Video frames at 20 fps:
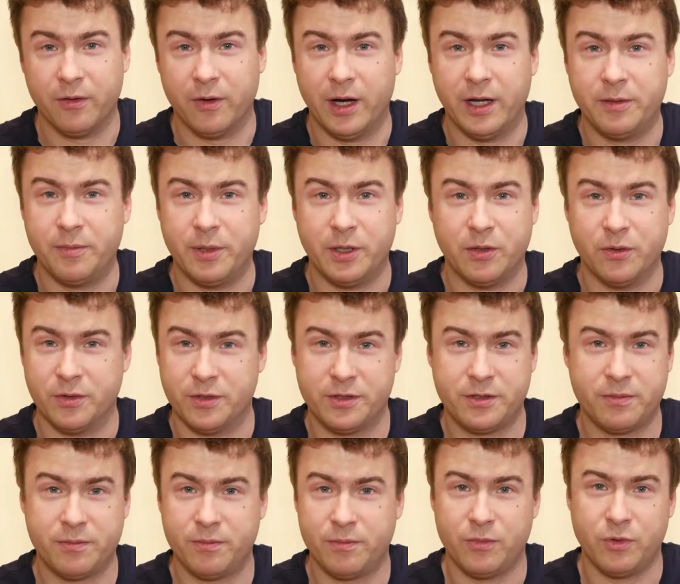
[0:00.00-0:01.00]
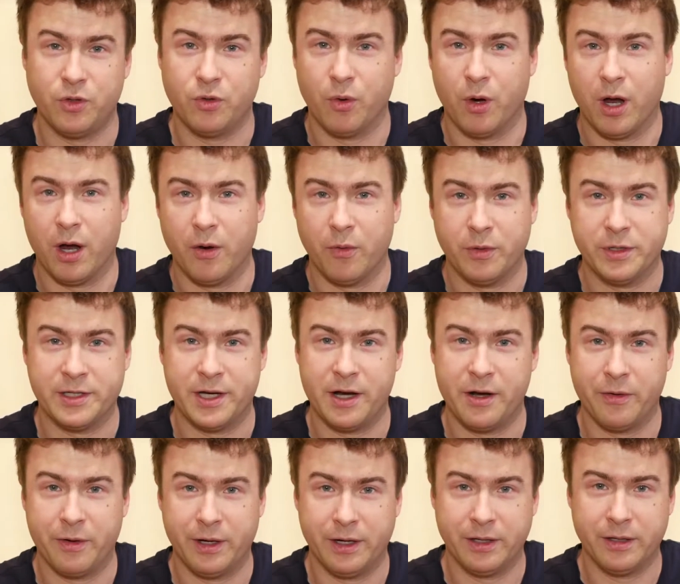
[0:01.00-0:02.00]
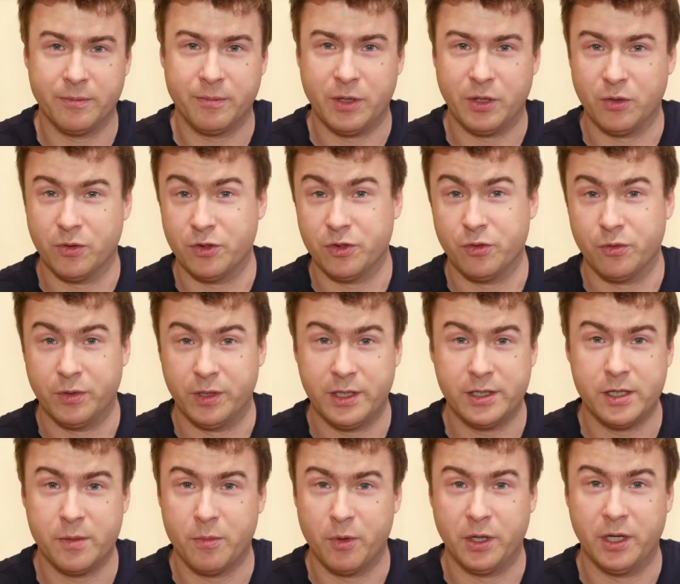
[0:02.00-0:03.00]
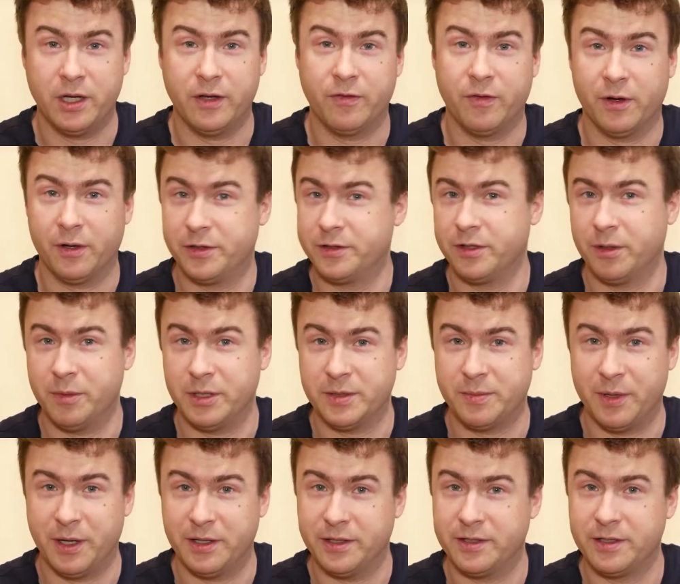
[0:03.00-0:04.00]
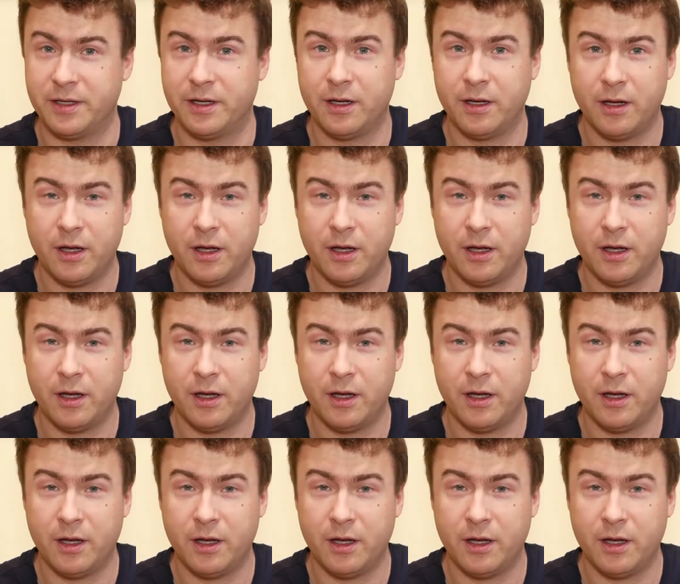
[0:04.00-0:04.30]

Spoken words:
right, because you are retiring, because you need the money for some expense,